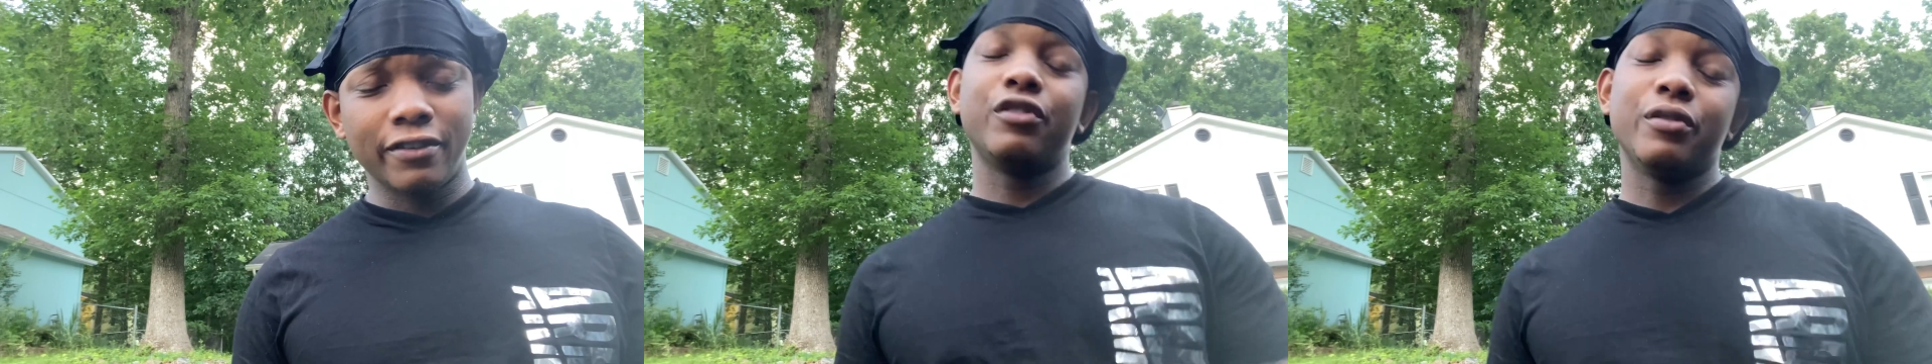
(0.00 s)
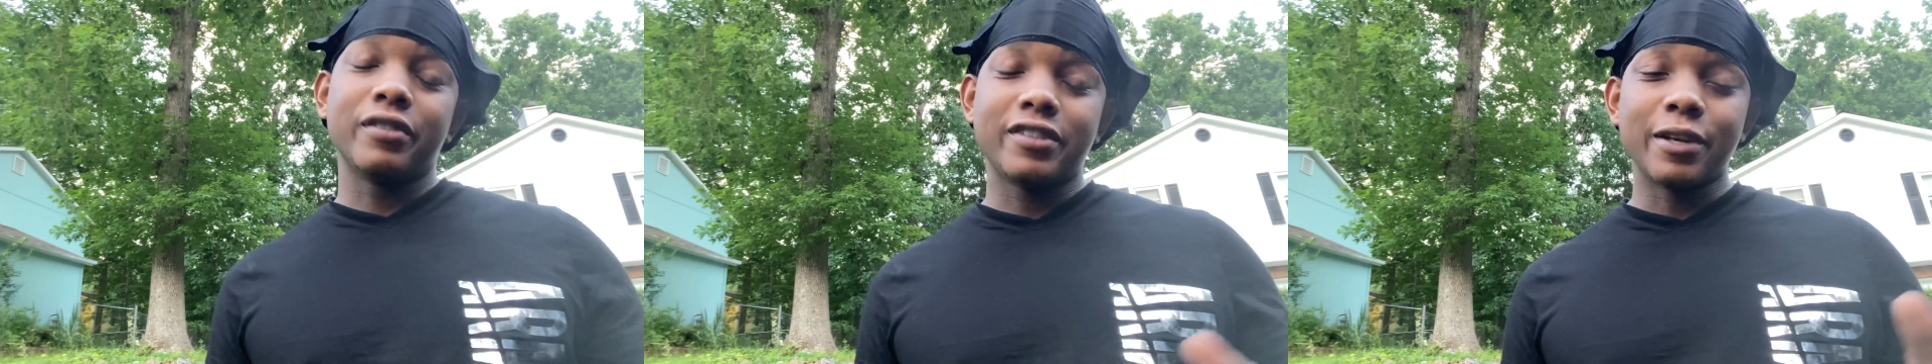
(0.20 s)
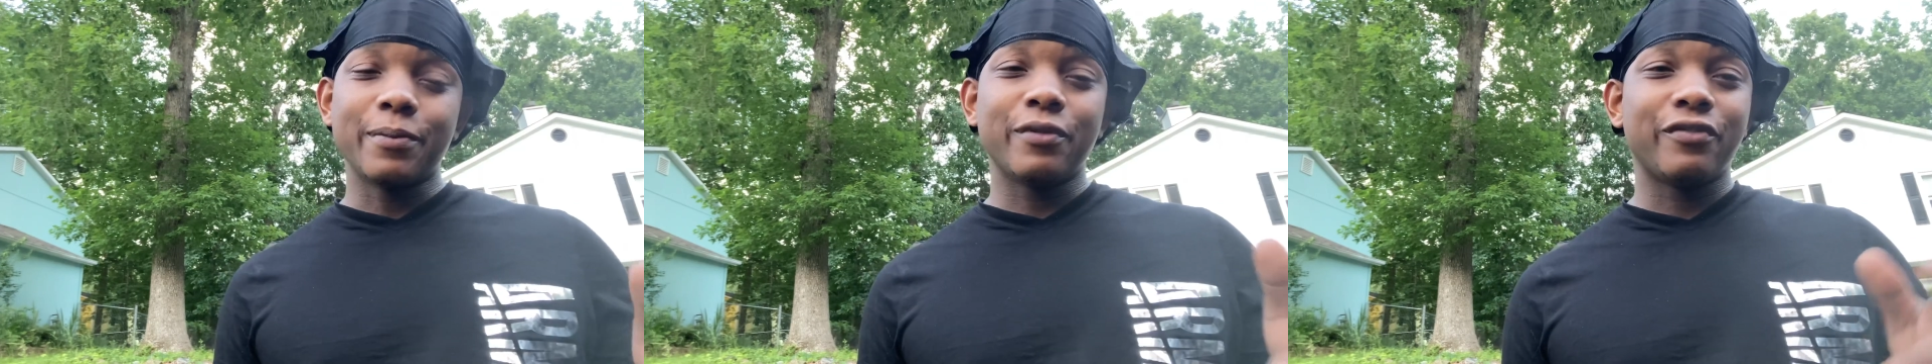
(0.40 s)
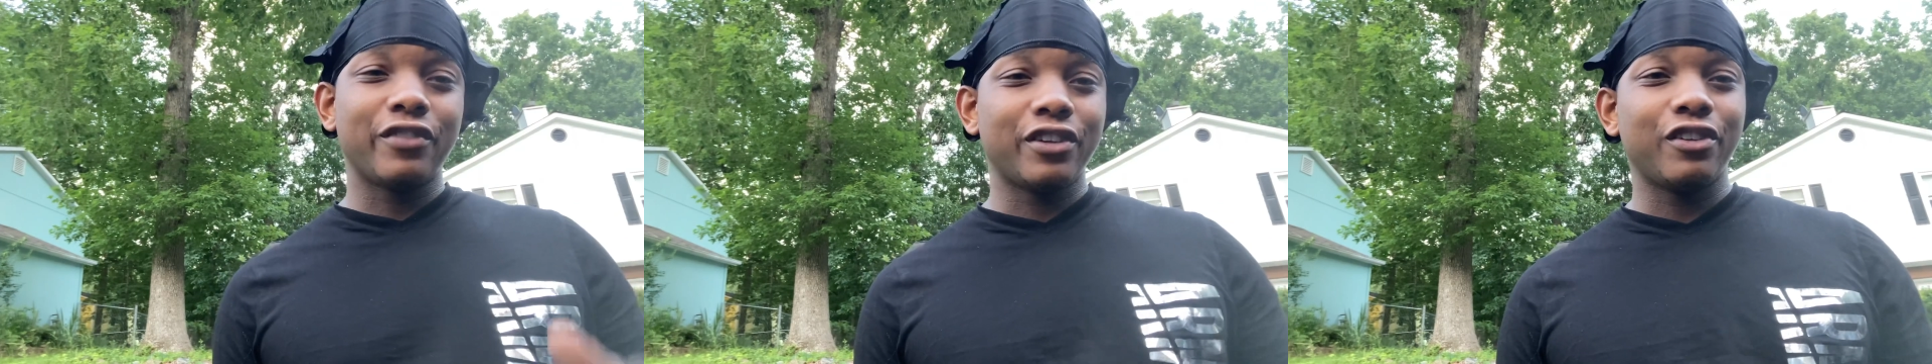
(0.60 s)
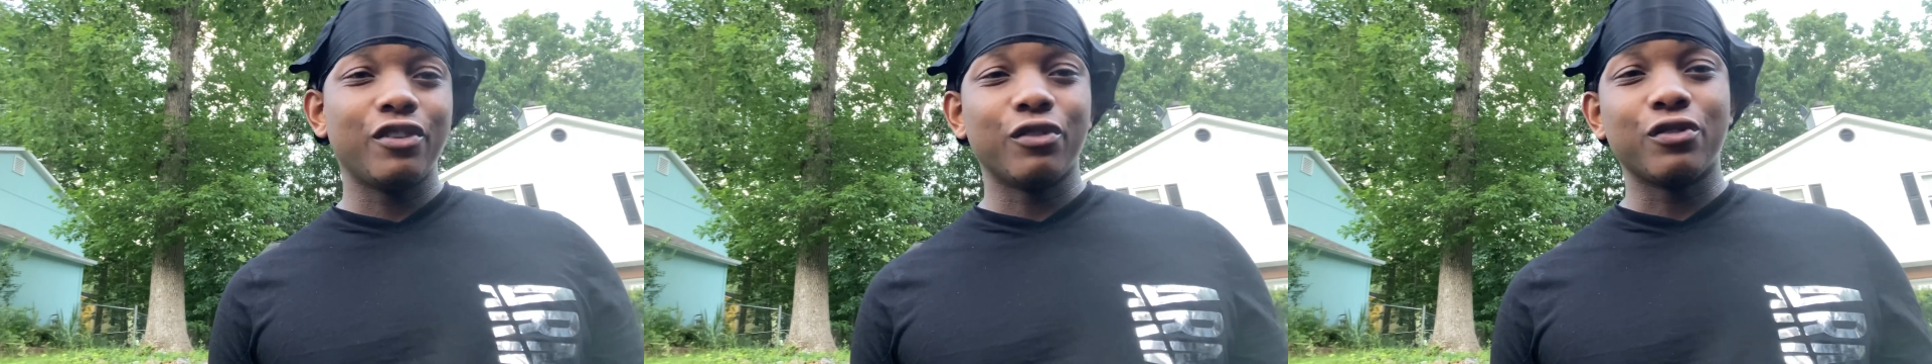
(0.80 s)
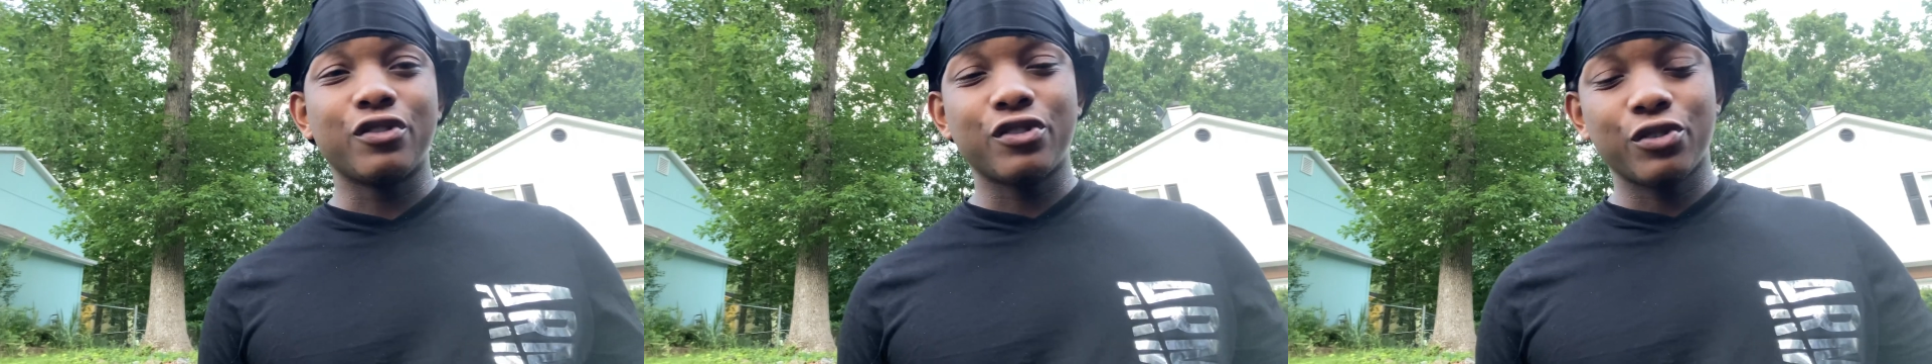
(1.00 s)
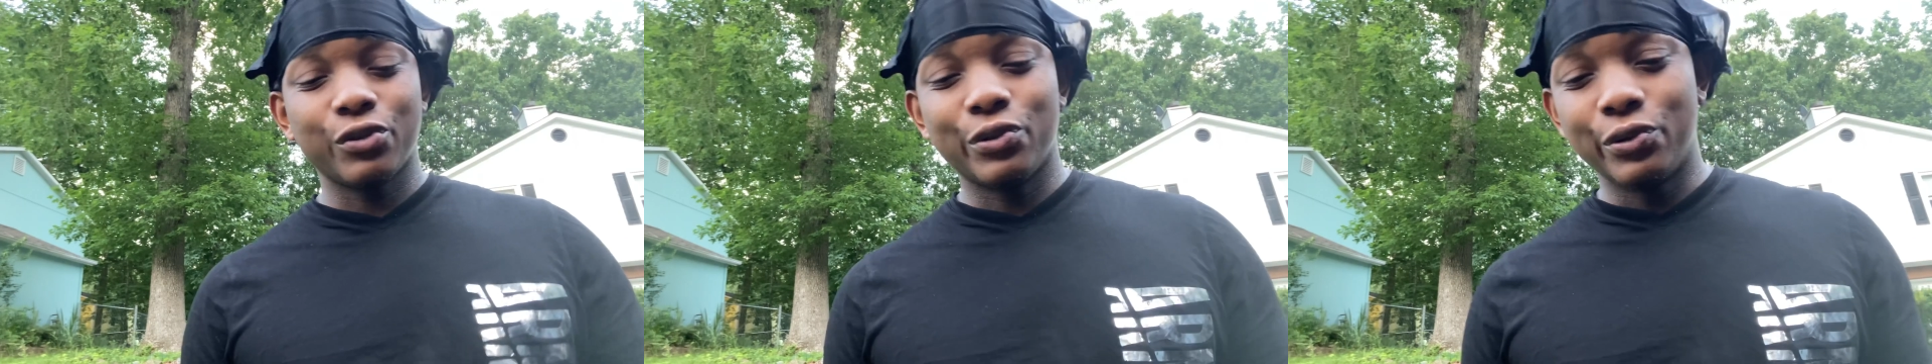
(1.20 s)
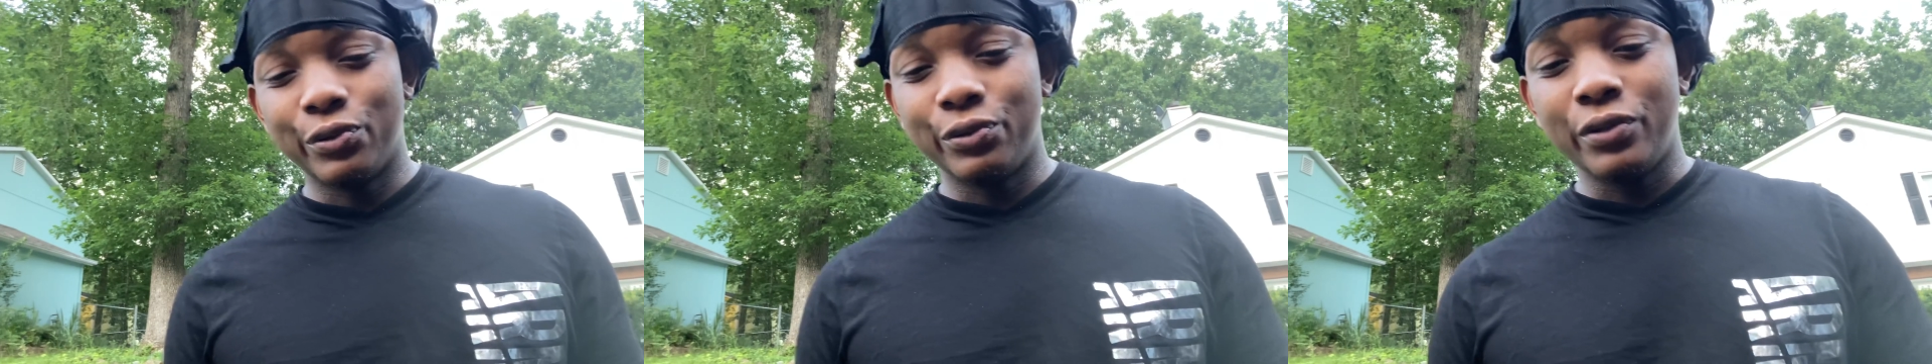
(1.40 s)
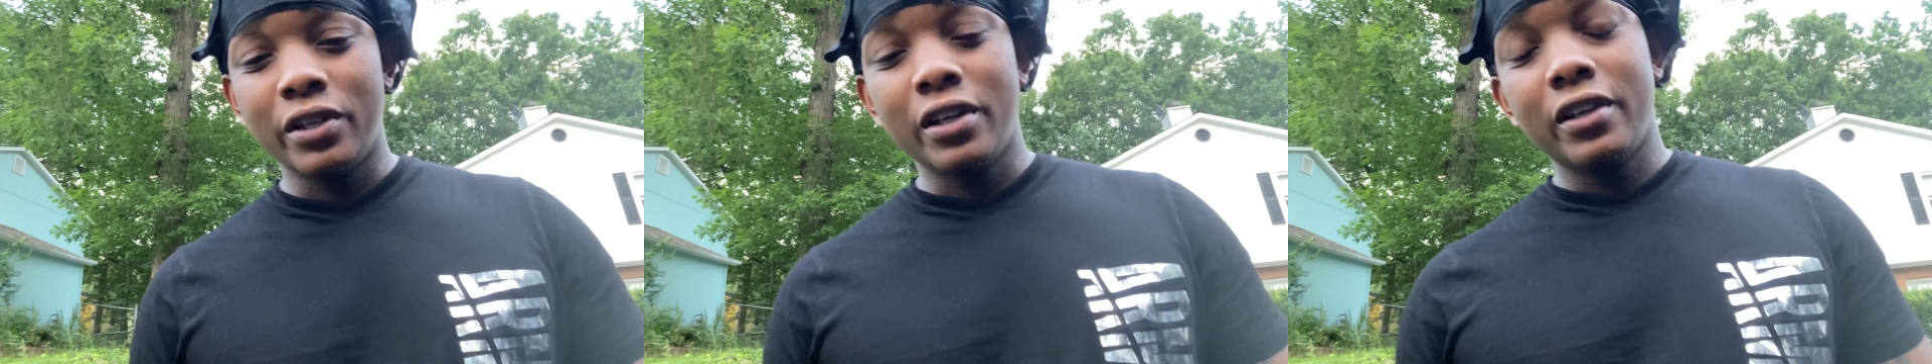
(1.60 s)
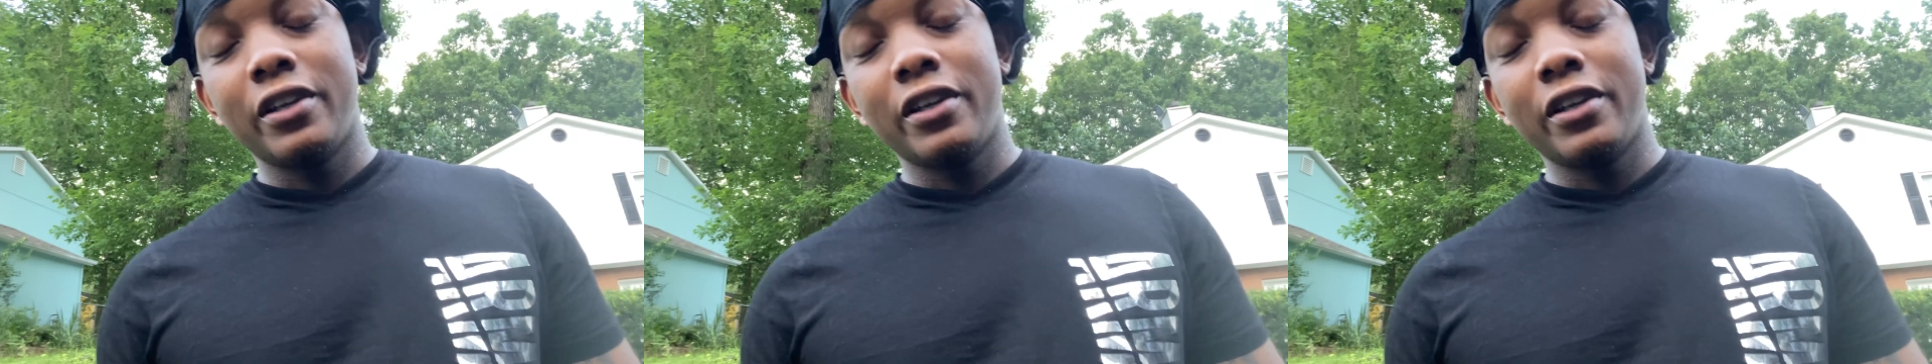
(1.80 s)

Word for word: I'll do a separate video soon